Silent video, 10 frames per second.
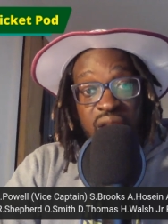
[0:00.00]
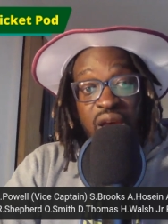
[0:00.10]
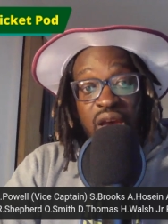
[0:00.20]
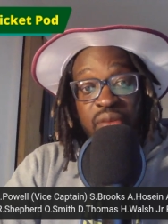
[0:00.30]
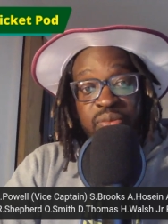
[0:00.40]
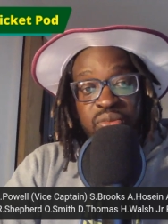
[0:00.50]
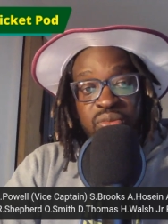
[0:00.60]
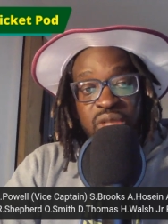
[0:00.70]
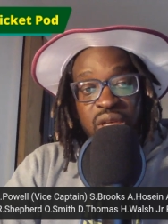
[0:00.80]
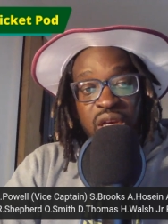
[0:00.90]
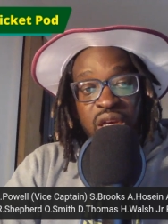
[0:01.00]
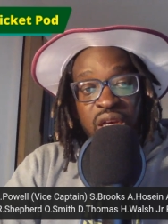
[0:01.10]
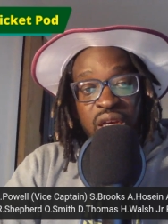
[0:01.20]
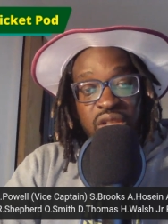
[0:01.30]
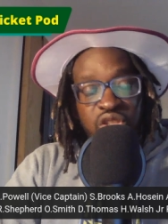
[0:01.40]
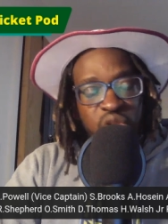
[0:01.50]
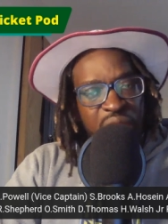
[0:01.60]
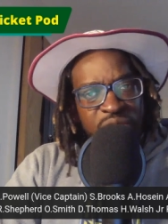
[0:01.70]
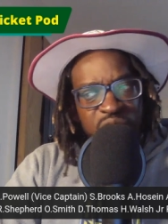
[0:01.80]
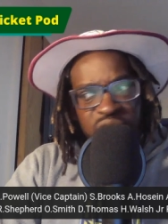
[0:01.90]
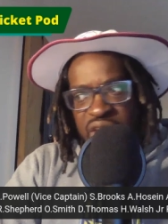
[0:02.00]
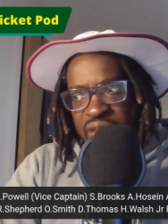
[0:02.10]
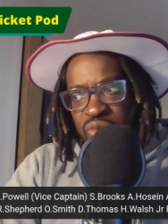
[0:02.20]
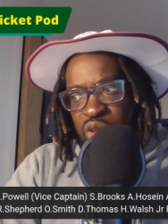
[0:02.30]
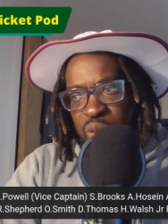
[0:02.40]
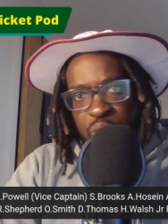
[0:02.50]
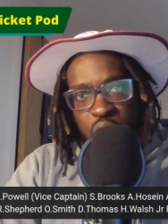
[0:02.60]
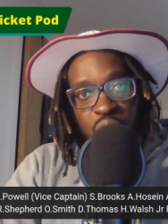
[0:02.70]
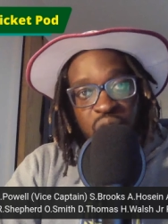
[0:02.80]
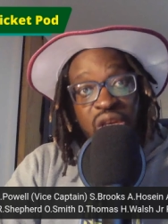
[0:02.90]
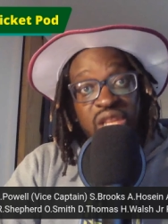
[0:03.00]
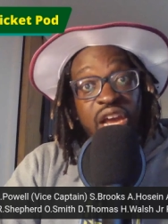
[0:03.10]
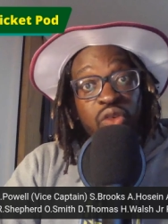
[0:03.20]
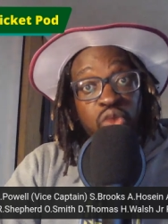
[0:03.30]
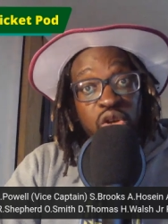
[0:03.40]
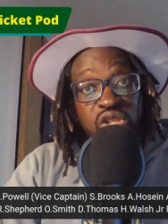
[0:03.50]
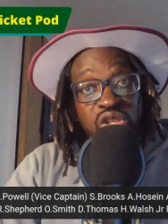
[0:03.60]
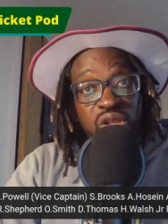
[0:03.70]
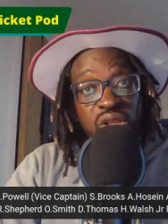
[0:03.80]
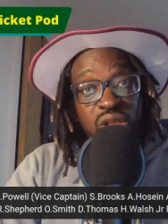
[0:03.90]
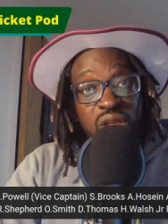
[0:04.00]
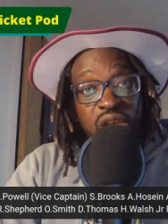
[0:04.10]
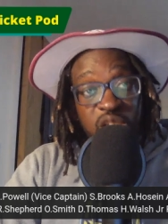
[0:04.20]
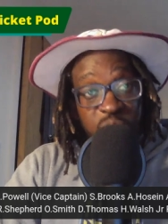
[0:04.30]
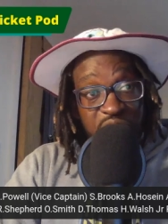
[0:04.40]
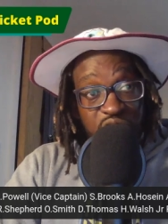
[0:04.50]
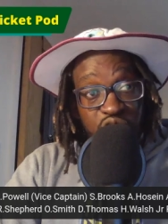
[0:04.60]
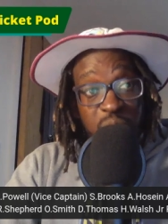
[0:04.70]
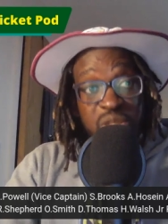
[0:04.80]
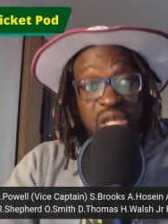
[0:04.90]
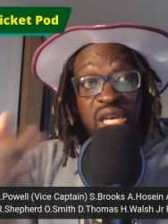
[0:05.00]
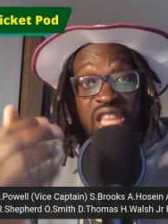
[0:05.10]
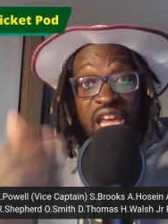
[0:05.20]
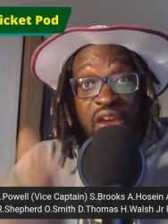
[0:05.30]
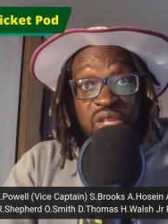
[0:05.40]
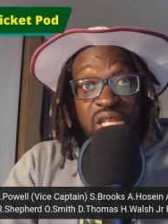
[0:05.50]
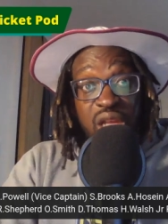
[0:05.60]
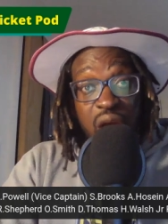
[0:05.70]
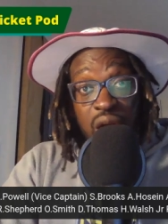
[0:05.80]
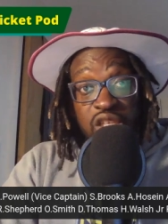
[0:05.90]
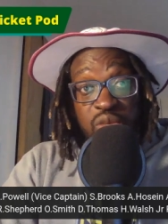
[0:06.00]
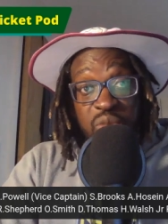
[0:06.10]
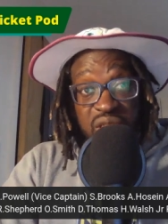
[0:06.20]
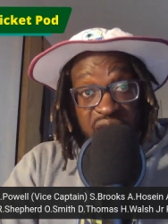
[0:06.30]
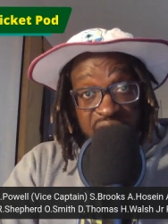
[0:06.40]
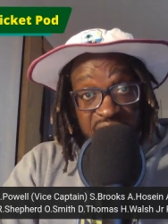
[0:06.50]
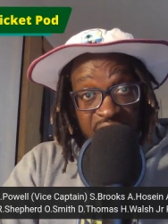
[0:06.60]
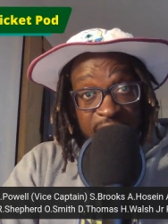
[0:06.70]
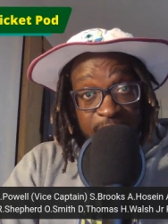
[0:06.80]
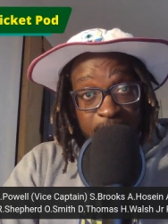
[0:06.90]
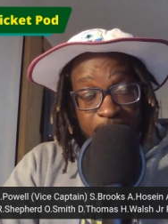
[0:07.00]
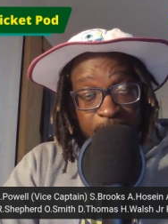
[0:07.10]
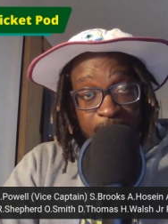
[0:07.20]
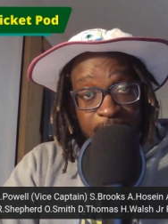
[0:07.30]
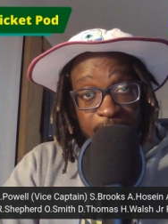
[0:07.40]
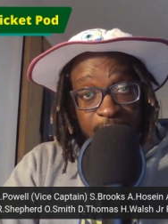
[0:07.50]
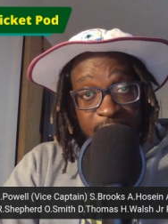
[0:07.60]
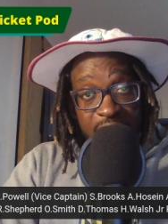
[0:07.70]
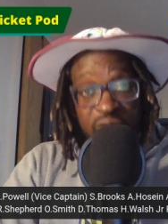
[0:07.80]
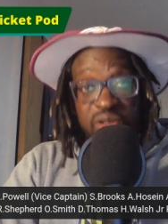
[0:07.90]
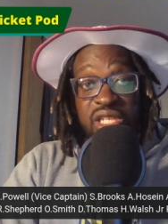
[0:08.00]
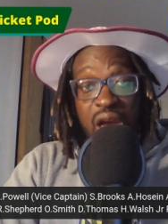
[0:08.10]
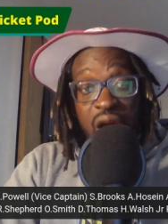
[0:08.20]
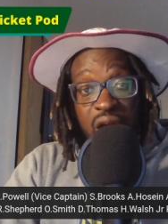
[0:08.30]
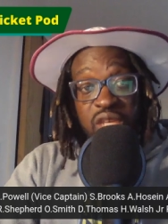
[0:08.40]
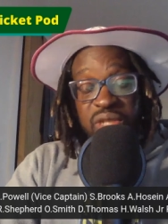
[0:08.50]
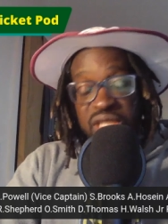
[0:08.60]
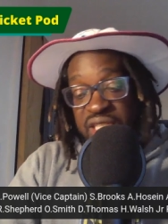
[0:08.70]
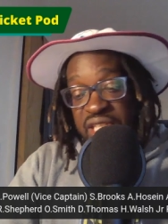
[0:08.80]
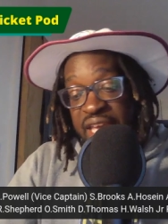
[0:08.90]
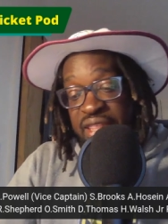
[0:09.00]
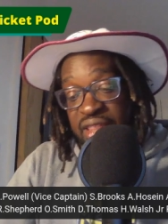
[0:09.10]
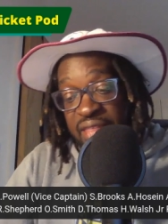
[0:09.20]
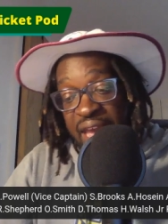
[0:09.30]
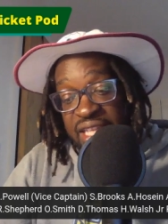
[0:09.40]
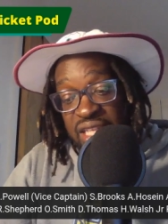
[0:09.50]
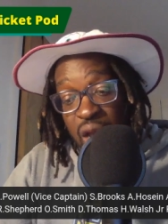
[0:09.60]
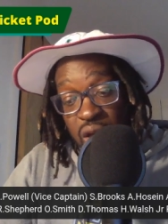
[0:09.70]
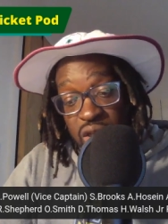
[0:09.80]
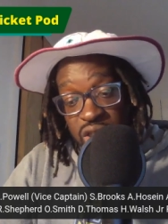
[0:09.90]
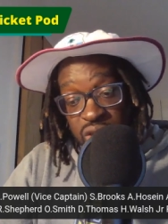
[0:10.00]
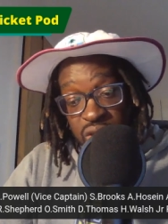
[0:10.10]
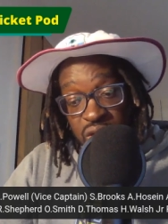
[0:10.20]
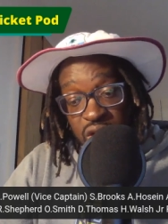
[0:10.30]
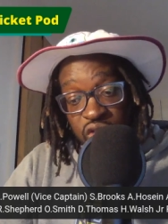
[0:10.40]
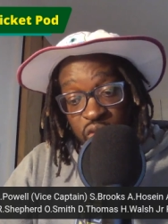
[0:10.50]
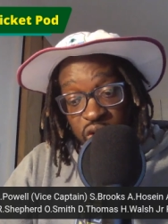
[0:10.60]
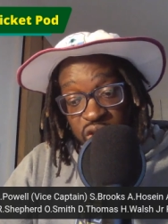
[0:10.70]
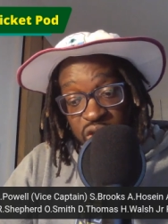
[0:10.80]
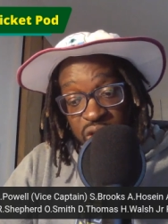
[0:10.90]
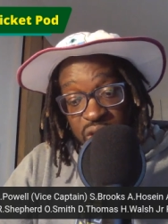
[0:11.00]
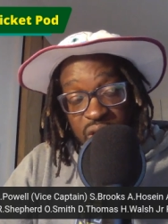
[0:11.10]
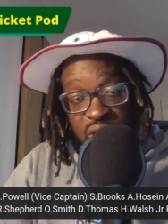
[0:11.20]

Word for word: Um, uh, sorry, average of 10 with the ball. Now, Roston has been dropped. There is an argument to say there is an argument to say that that is harsh on Roston.